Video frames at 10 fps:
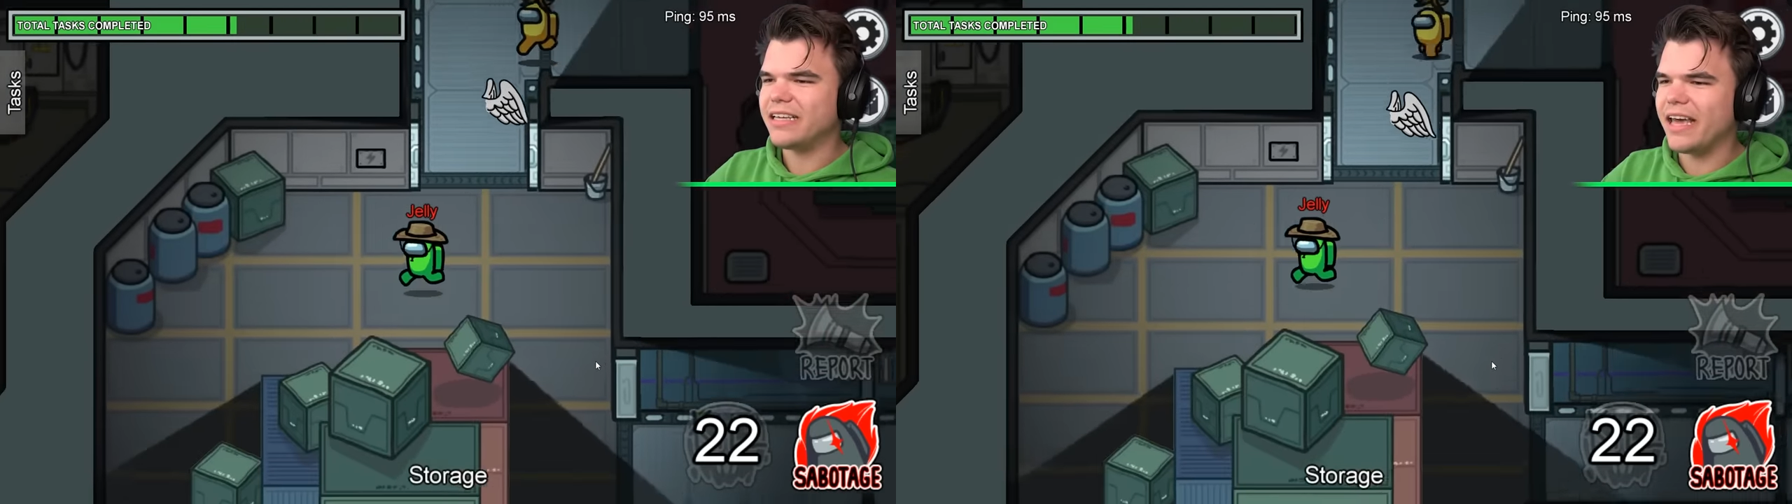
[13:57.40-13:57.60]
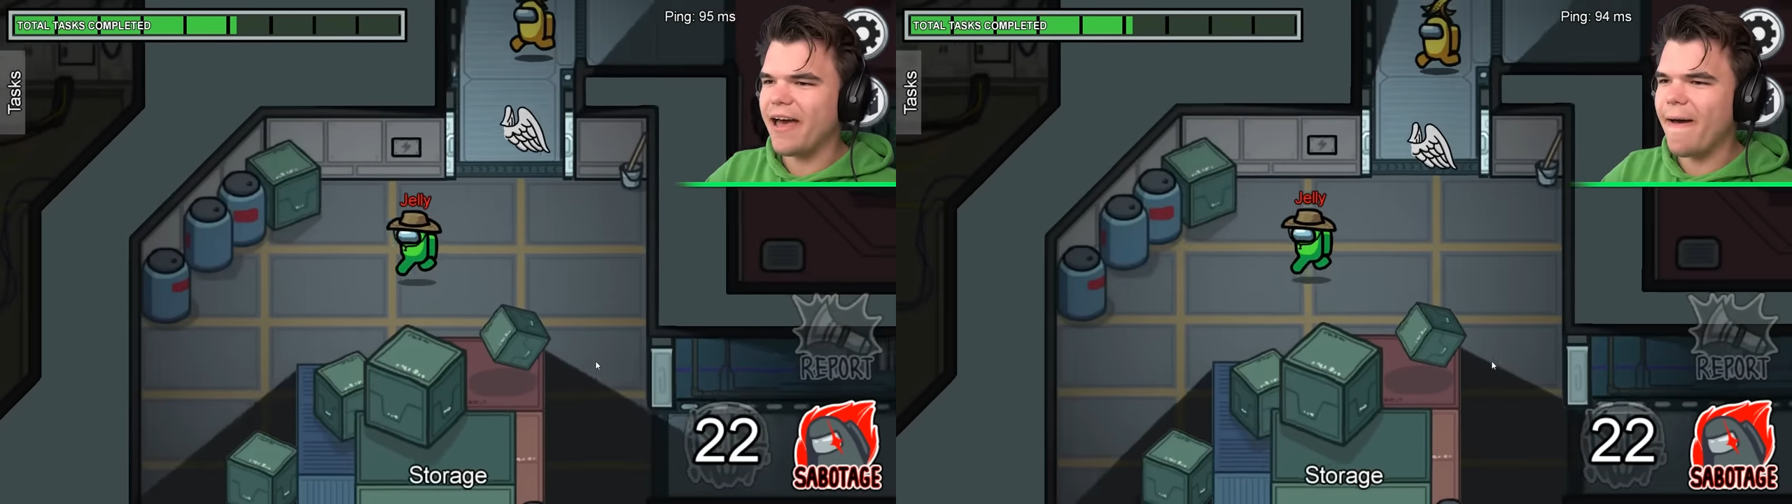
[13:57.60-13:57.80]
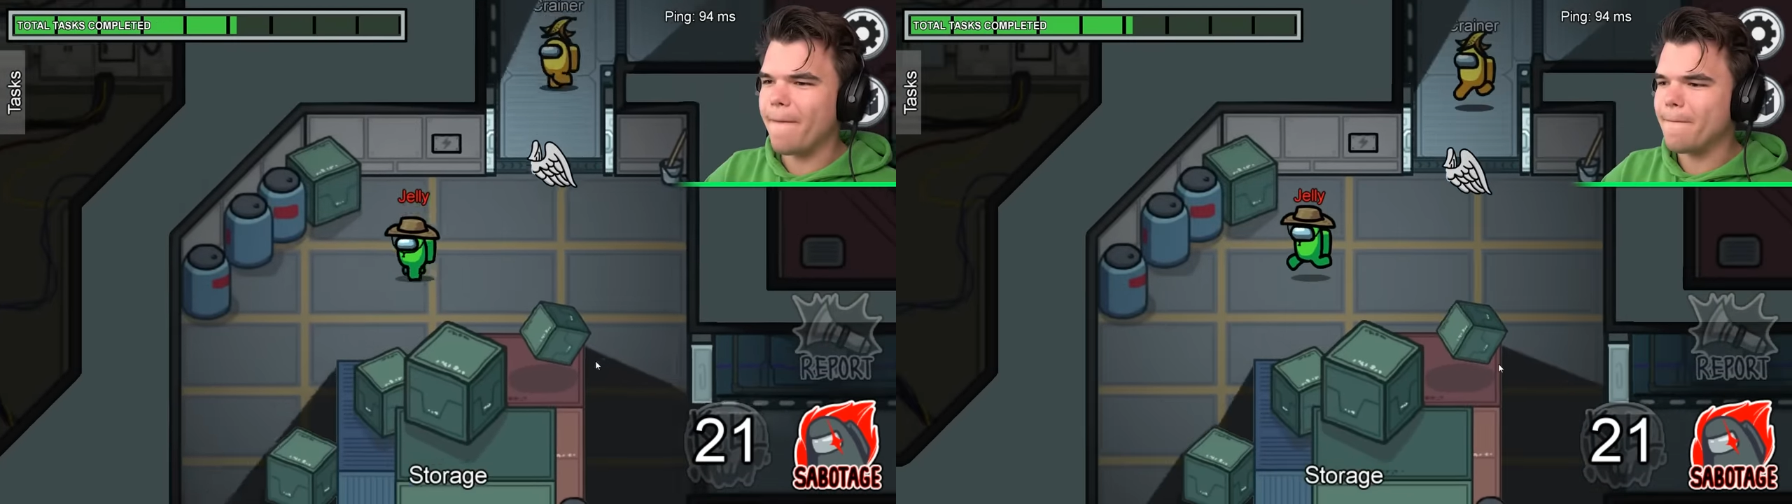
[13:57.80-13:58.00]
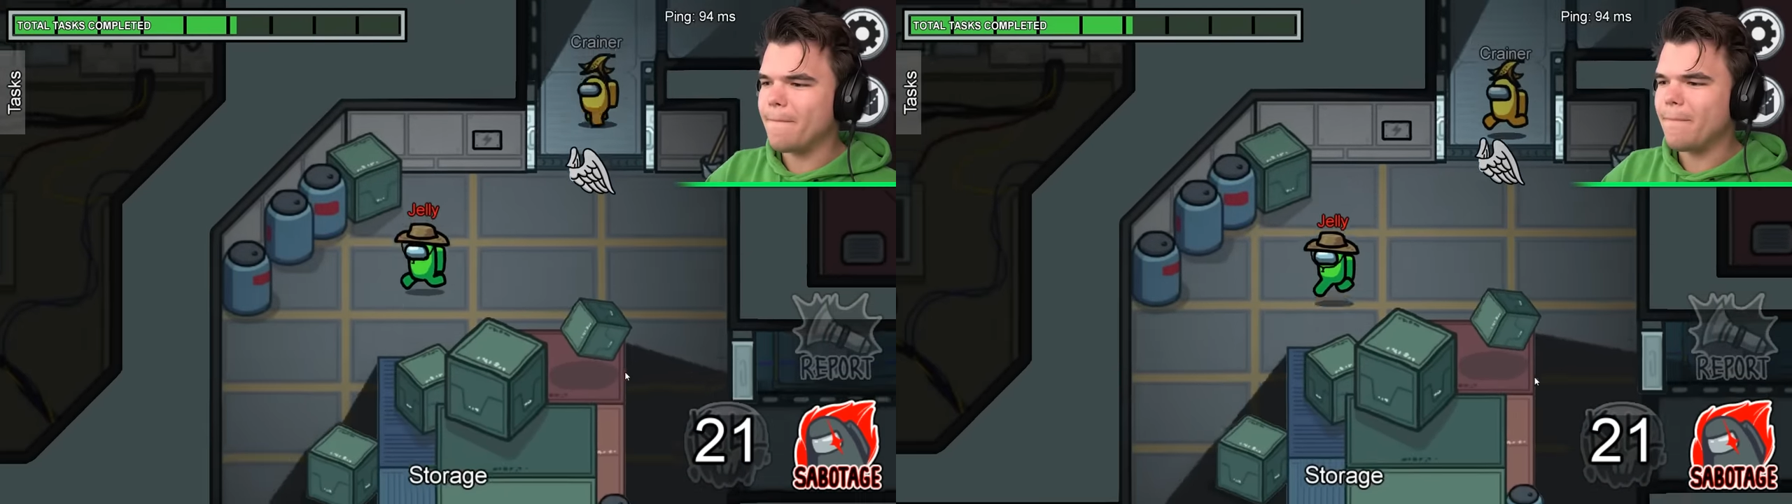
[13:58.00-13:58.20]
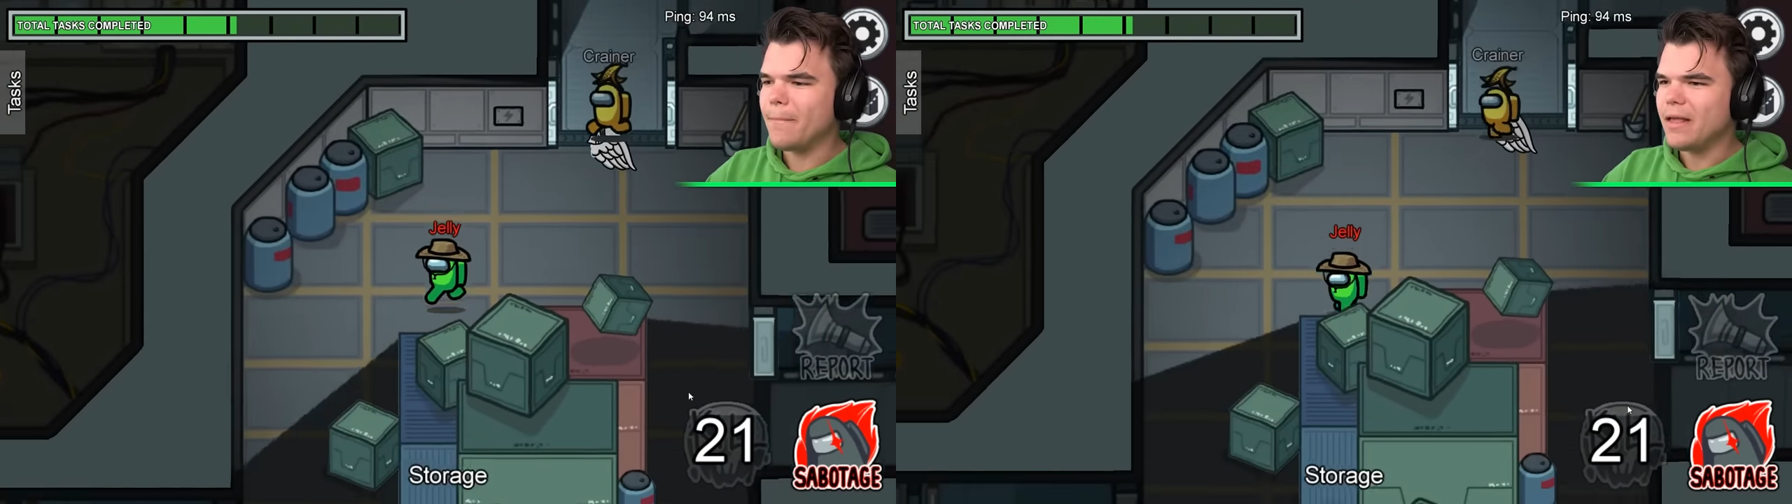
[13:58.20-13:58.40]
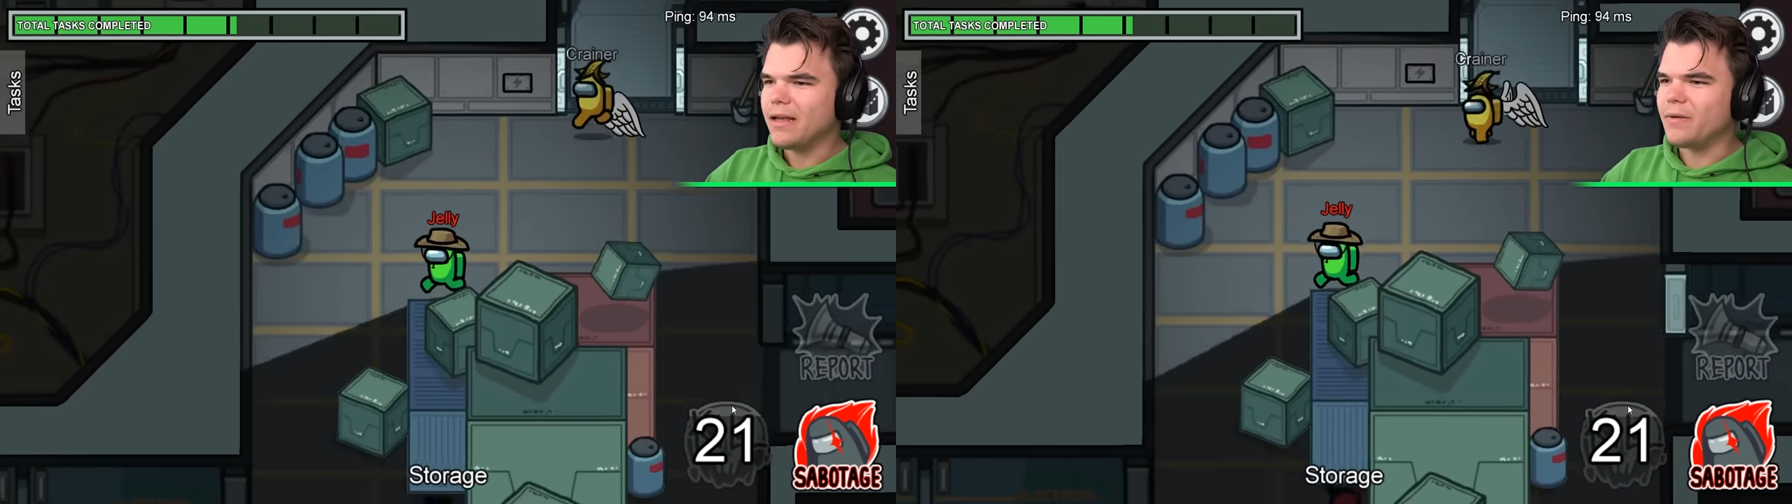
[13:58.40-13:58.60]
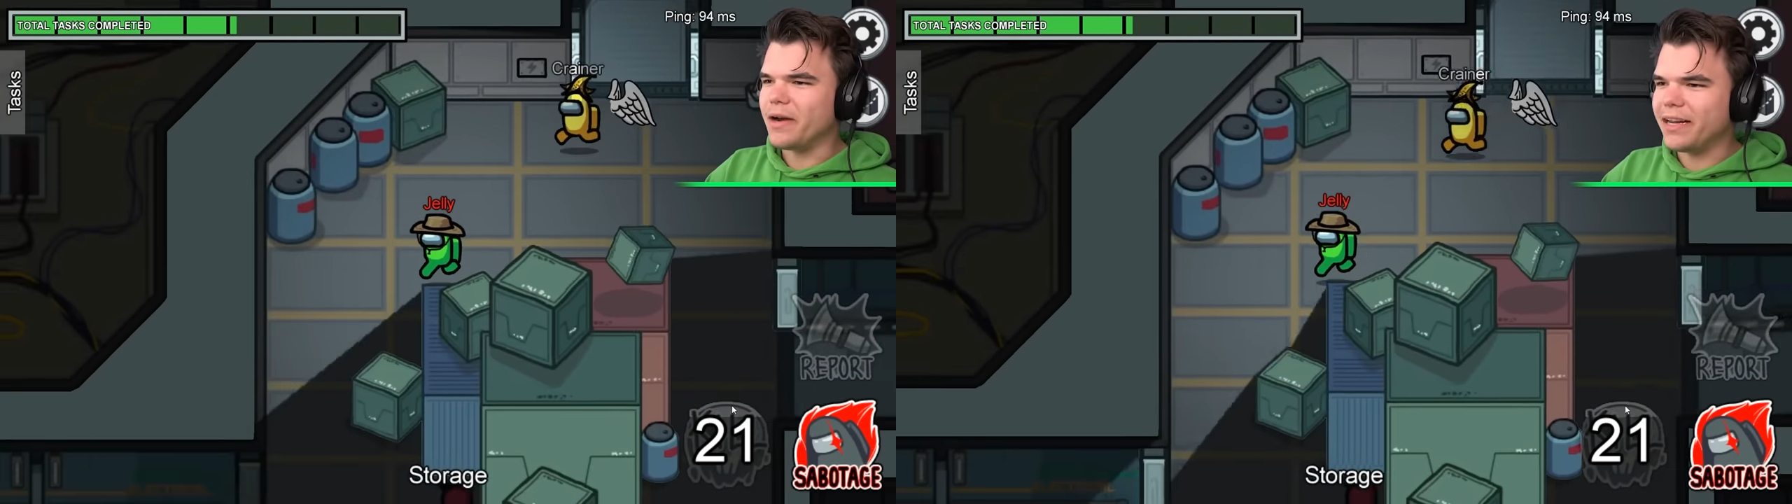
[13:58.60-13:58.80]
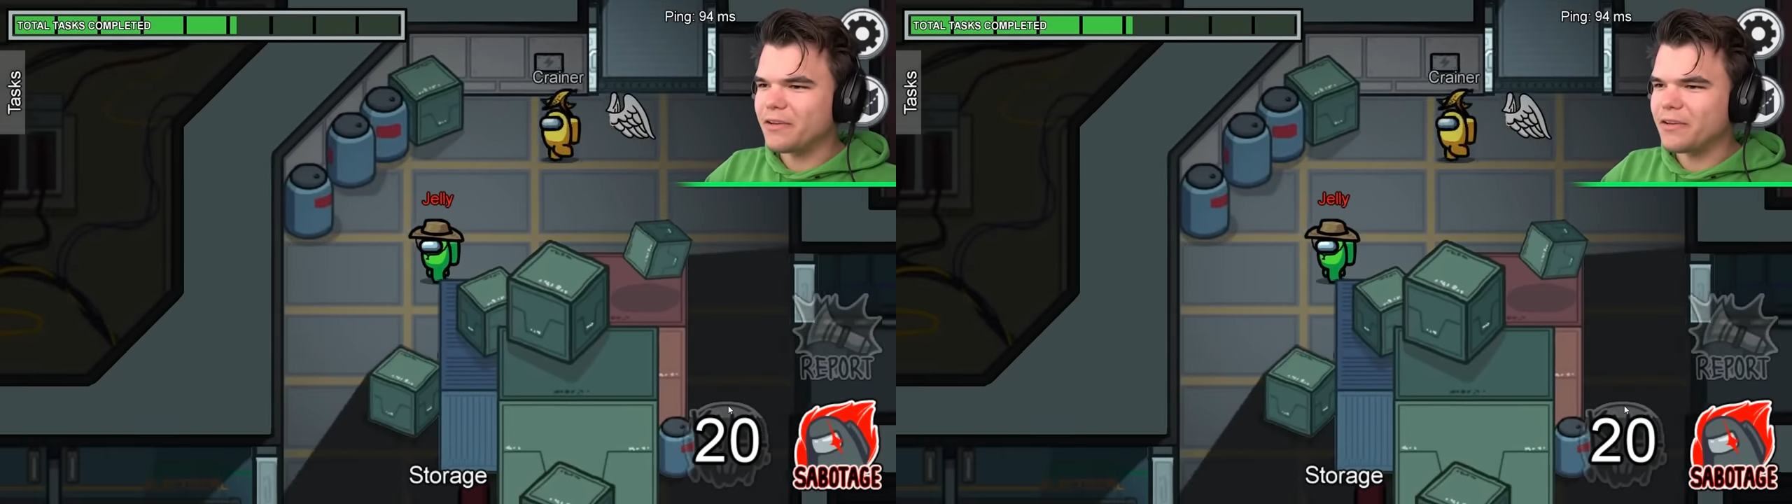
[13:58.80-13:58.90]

Yeah. We need